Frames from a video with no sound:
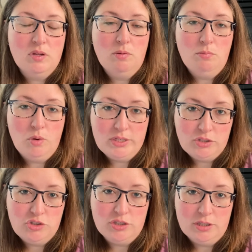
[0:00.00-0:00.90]

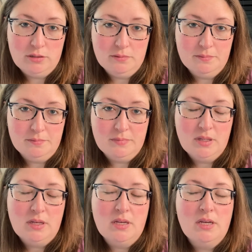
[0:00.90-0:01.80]
moisture.
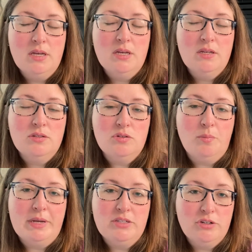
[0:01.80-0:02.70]
So
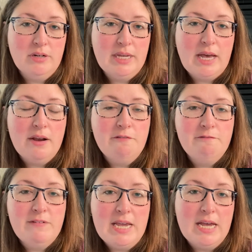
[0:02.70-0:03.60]
by turning on a
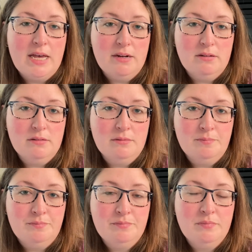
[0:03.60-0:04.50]
fan,
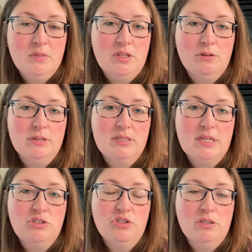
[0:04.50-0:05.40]
you're
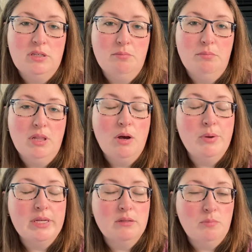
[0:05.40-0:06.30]
essentially
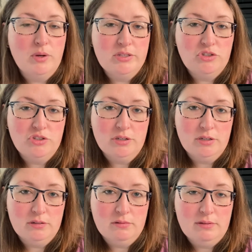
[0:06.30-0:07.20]
blowing the
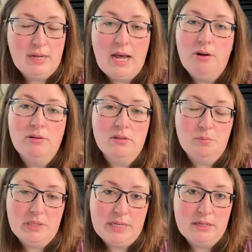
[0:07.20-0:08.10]
moisture out of the
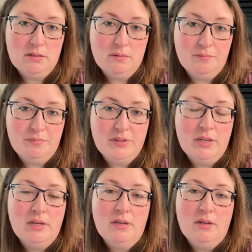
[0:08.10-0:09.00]
plant.
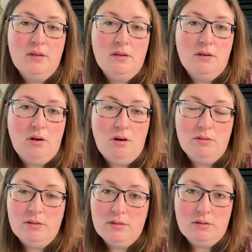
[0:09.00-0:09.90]
All
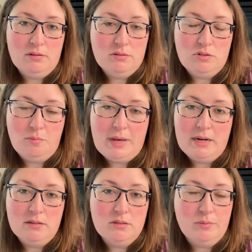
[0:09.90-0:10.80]
the little
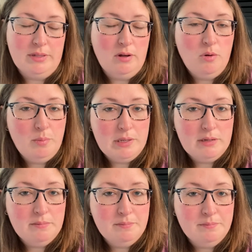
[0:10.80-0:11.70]
stomatas will open,